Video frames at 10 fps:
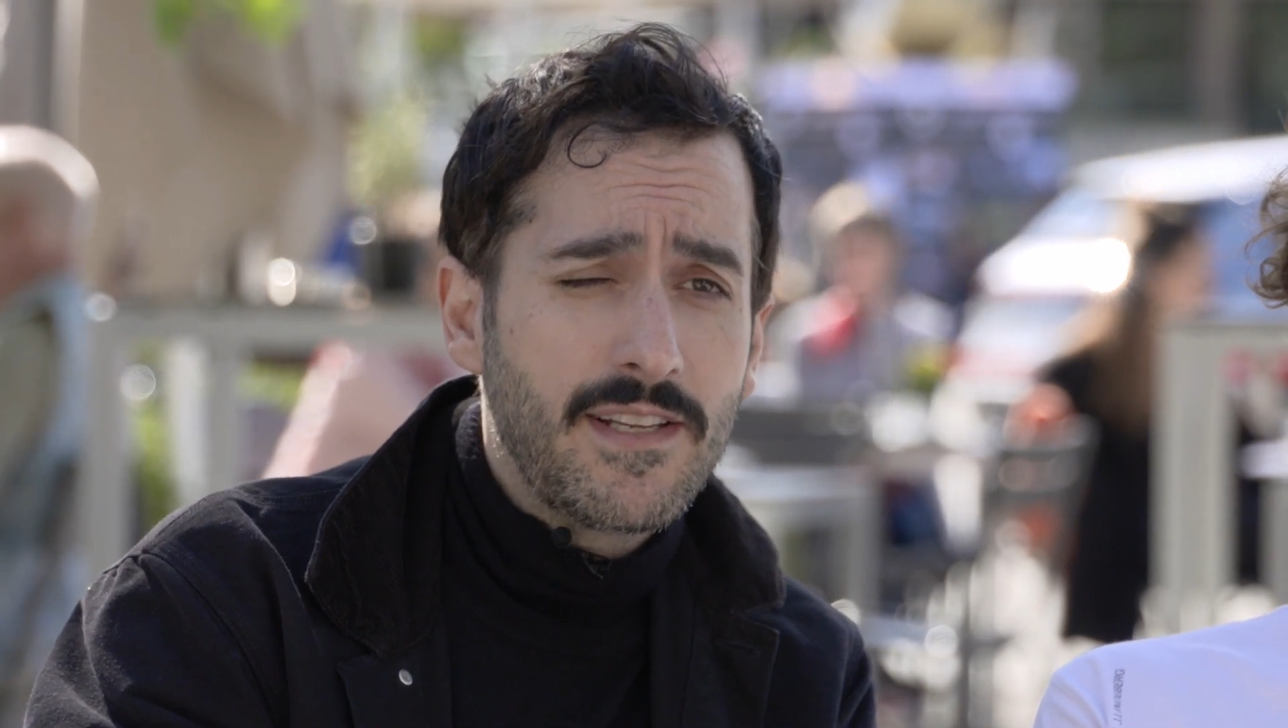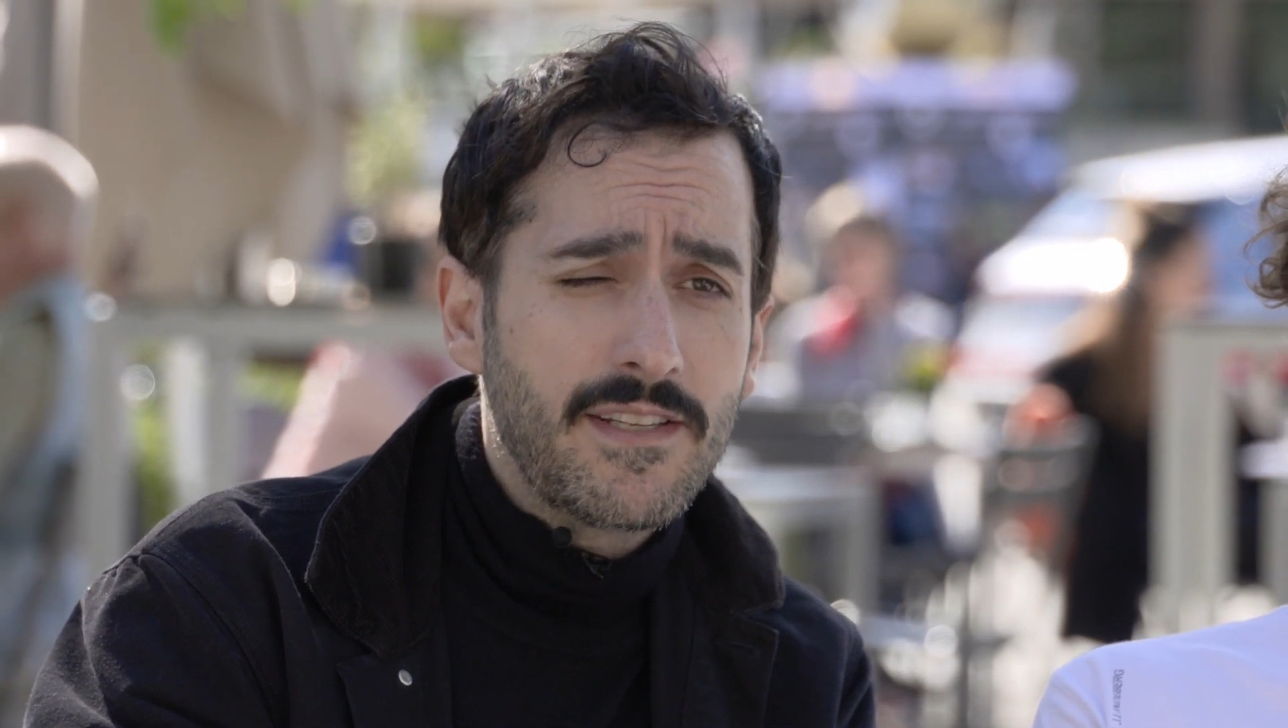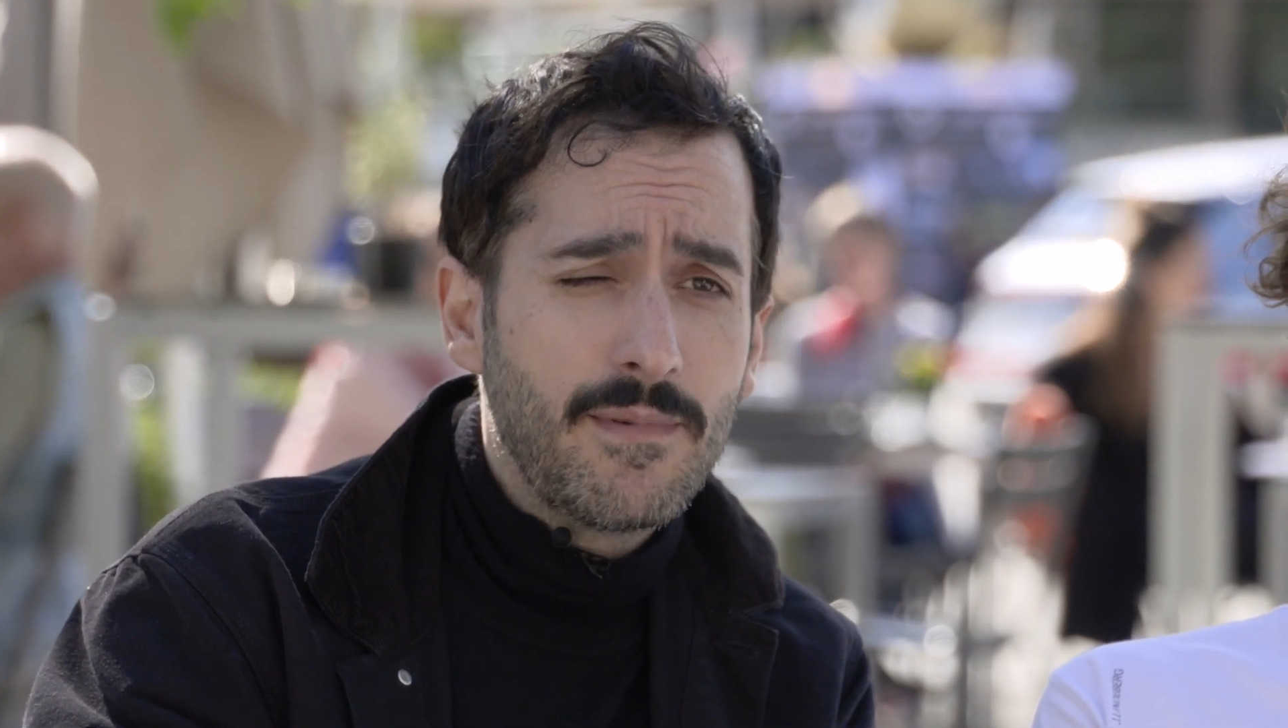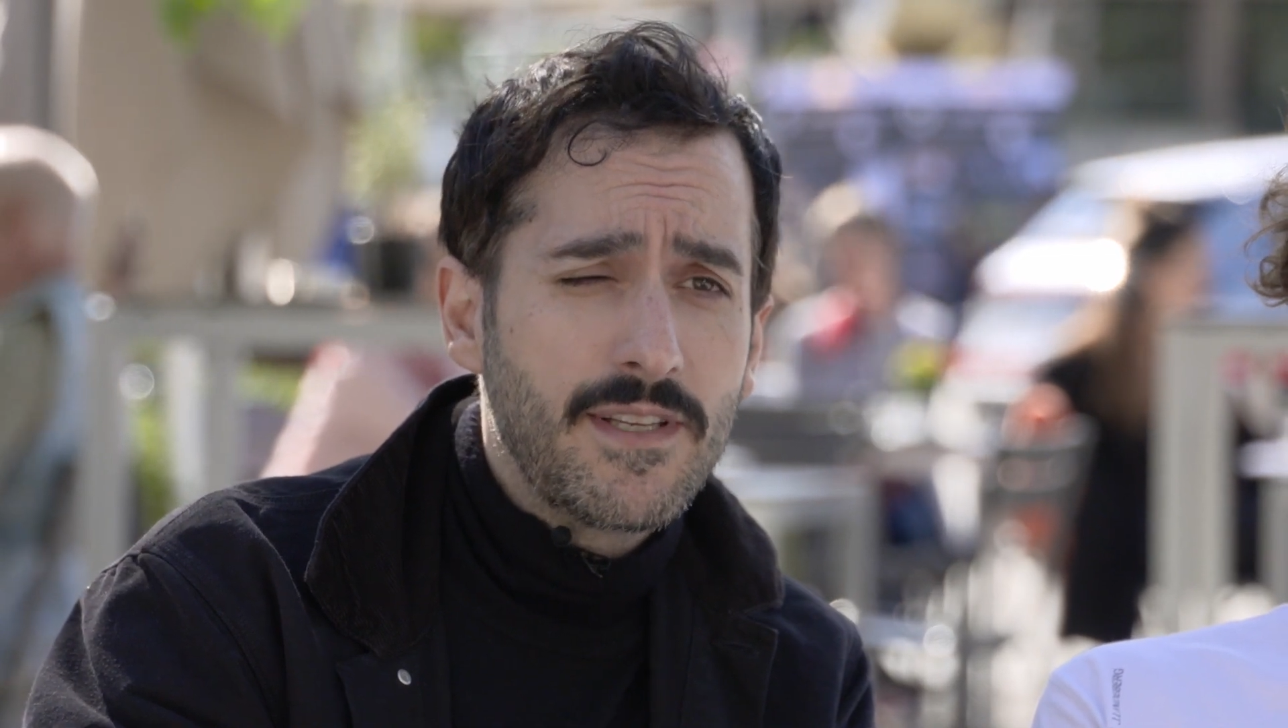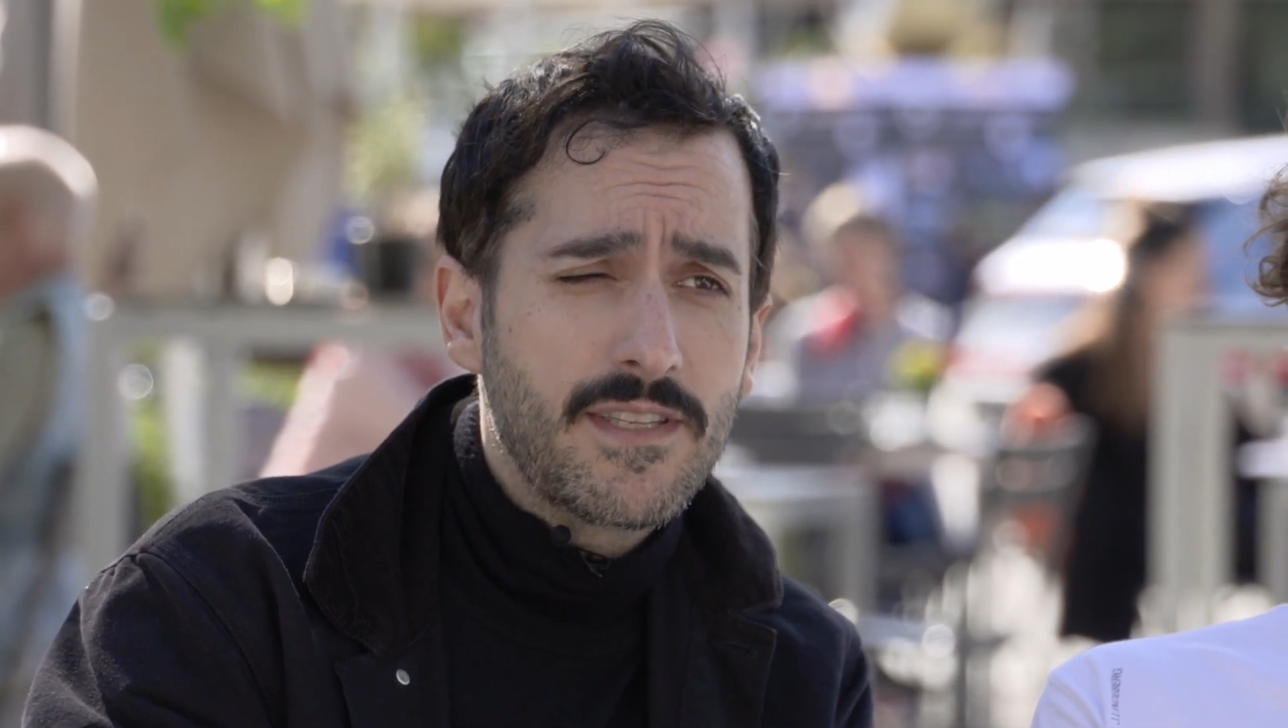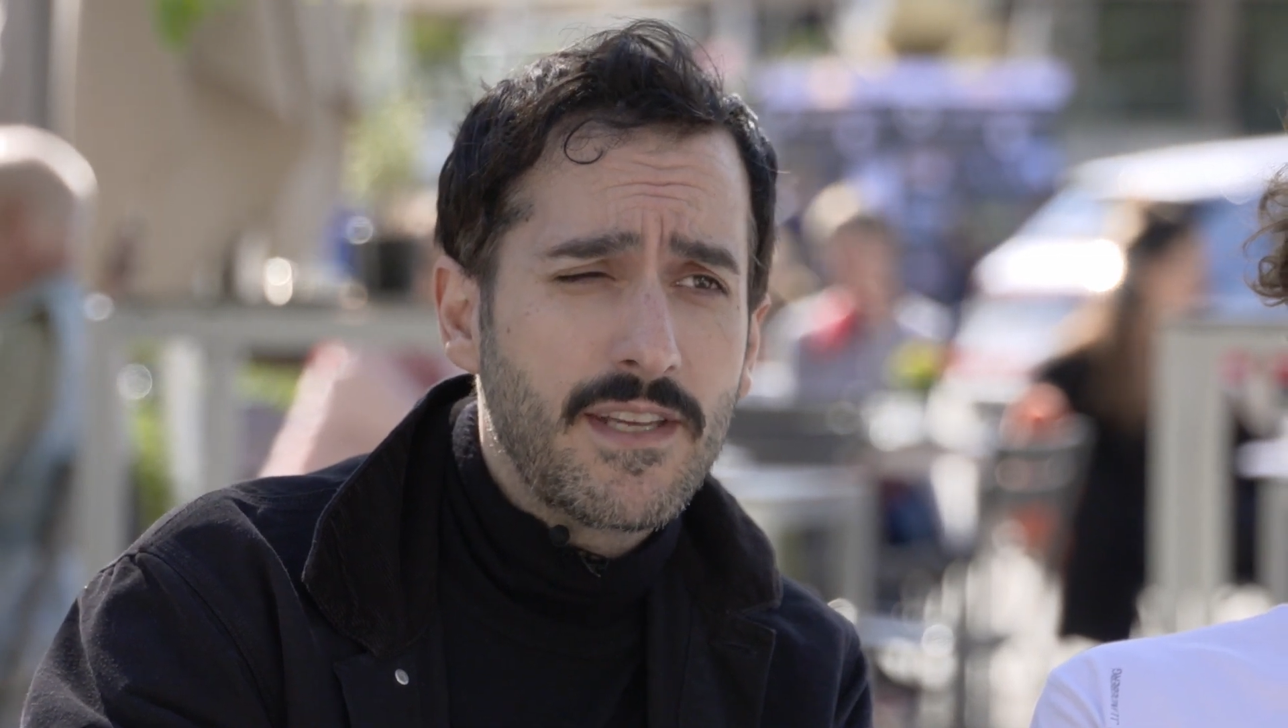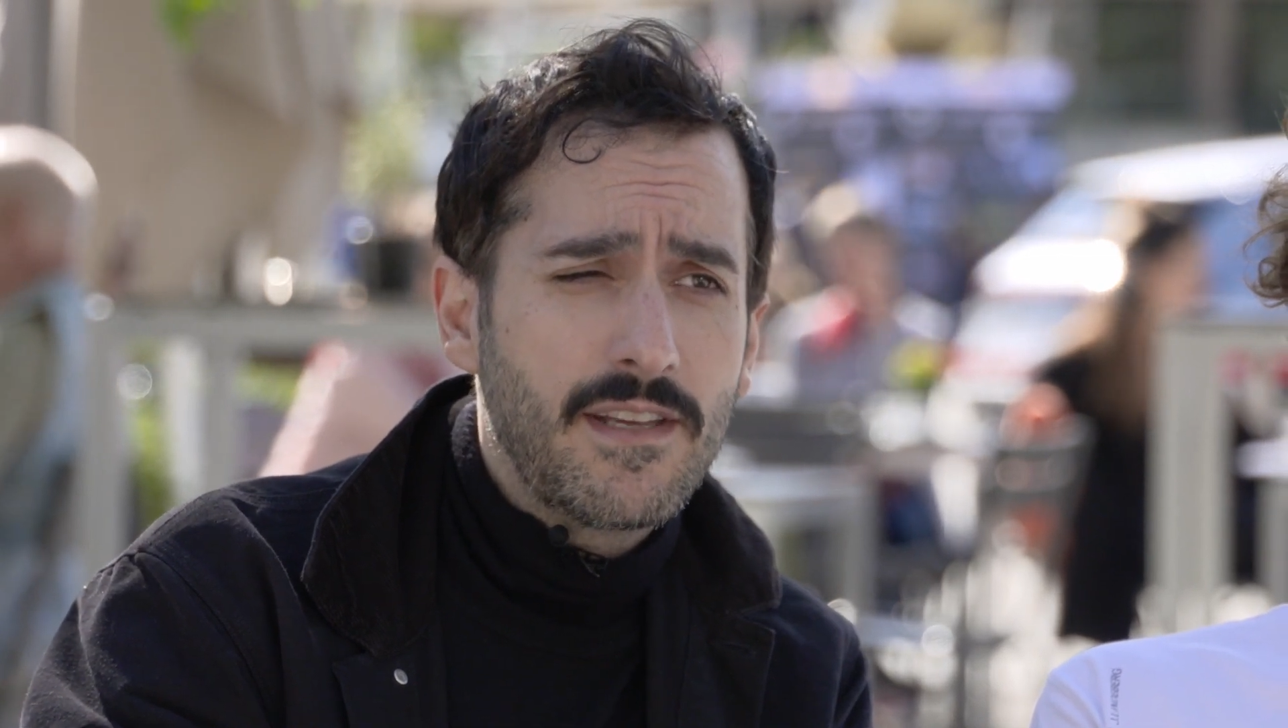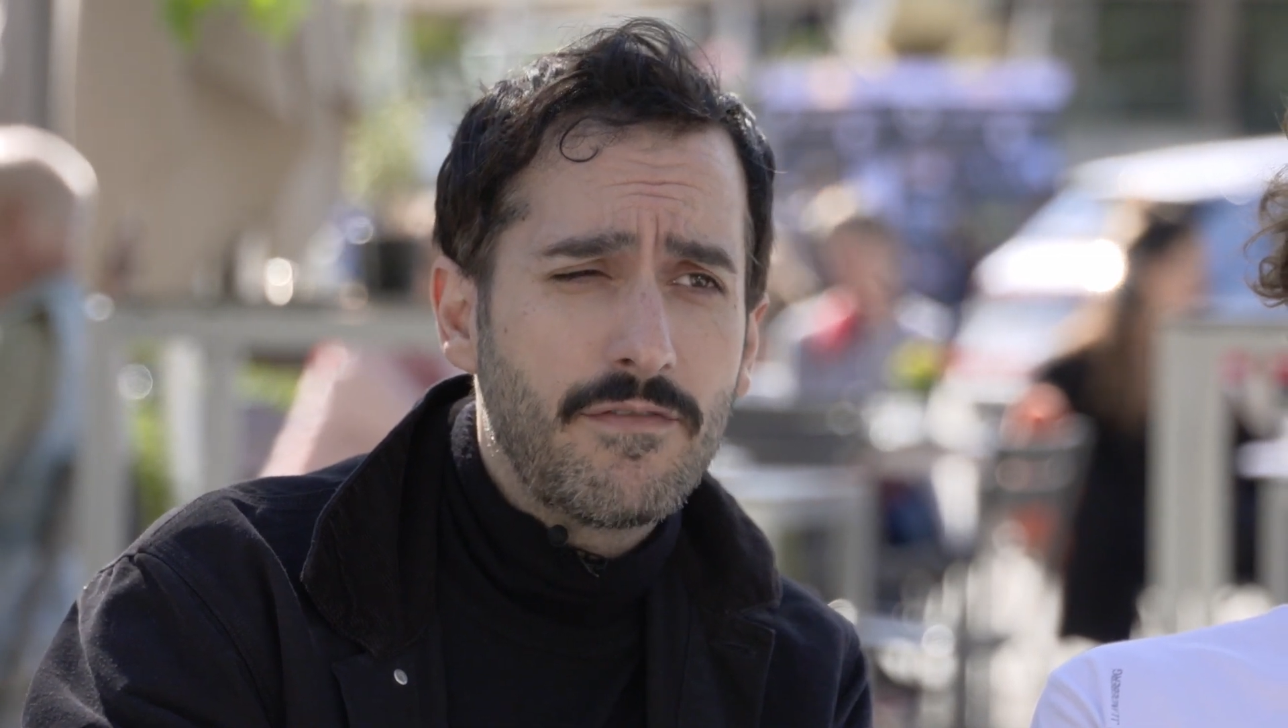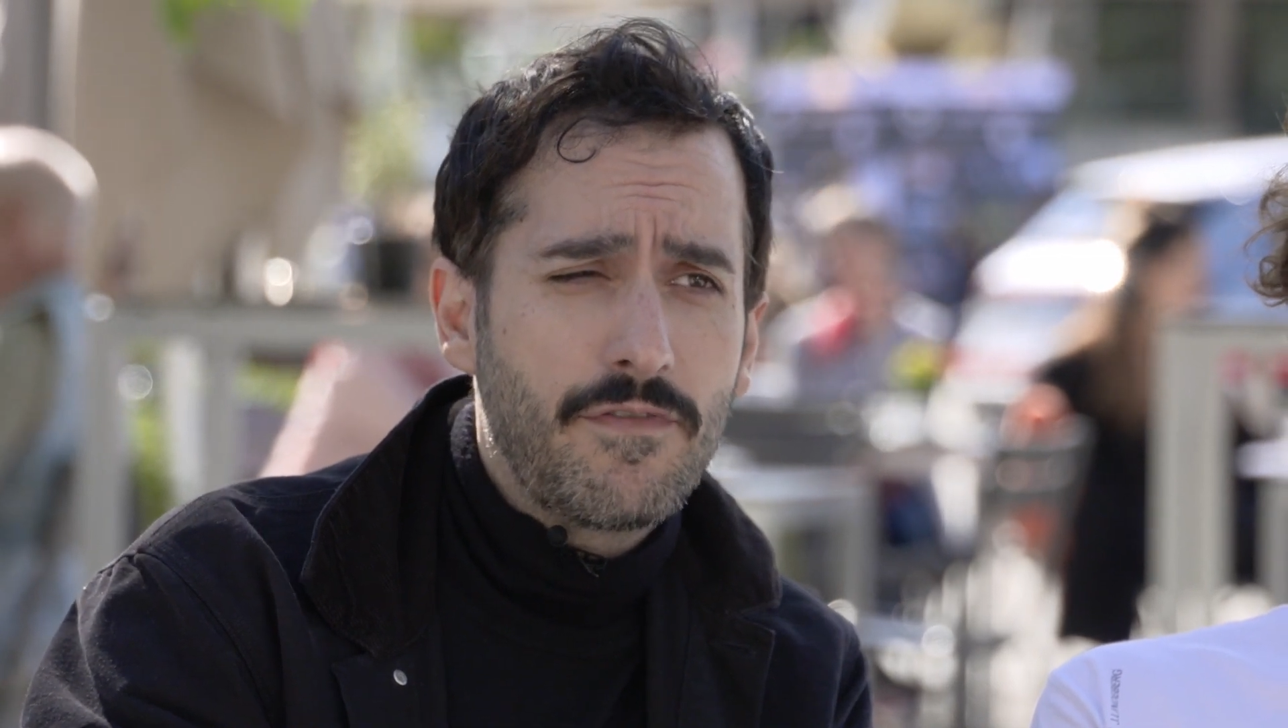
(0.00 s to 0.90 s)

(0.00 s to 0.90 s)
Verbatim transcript: in Tbilisi.